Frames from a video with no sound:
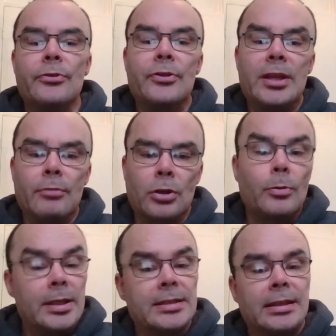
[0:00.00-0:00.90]
The
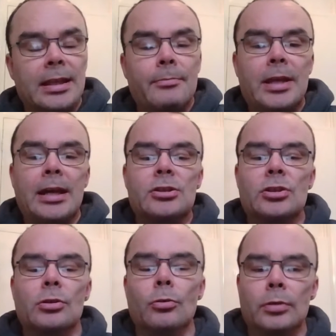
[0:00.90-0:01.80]
request can then be
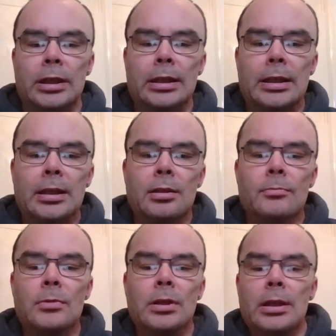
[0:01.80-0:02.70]
actioned accordingly.
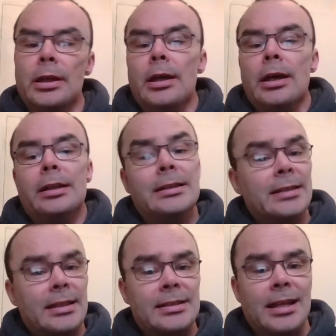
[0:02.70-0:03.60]
And this
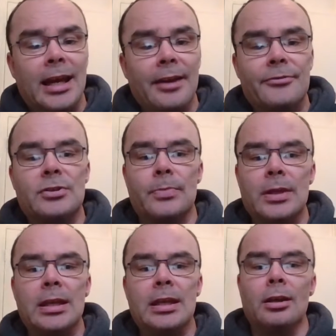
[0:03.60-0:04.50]
doesn't have to
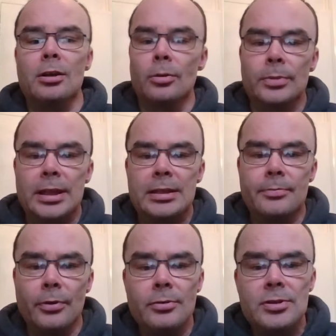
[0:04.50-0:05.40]
be a complicated
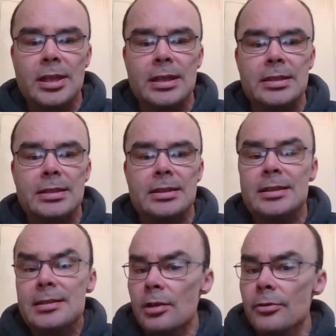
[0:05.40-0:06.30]
process.
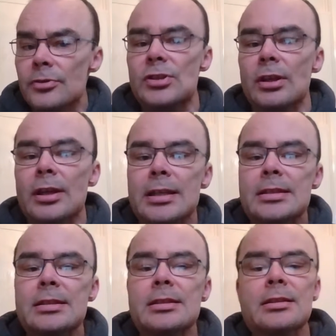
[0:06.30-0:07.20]
This is
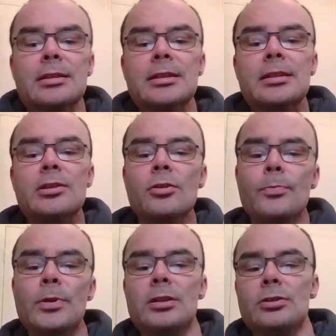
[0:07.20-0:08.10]
oversight. So this could
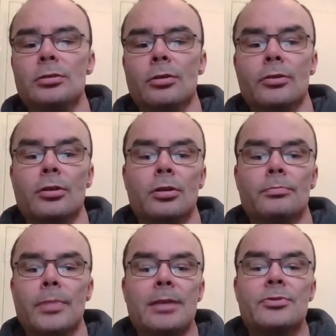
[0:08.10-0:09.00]
be that you log
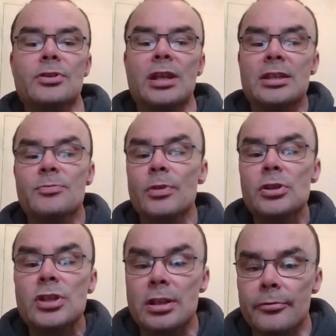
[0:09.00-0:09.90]
on perhaps a
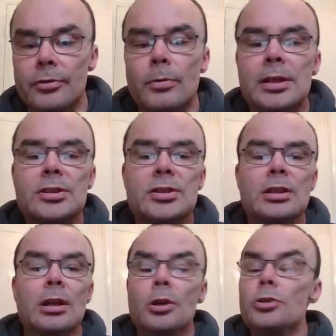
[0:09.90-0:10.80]
spreadsheet of requests.
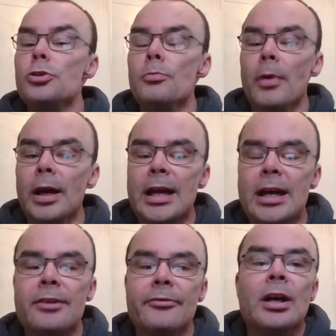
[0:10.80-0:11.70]
You might
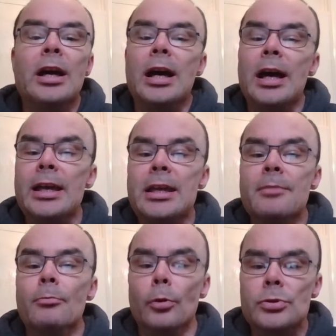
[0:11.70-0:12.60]
have a
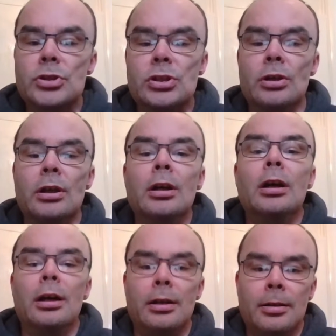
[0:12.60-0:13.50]
more mature
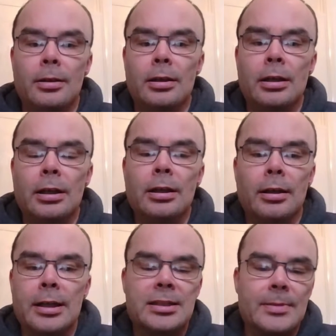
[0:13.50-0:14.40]

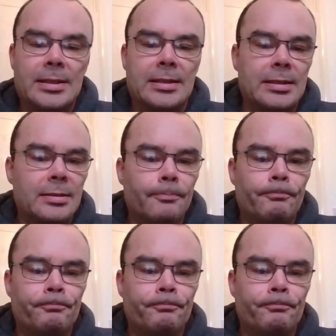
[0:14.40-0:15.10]
ISMS system.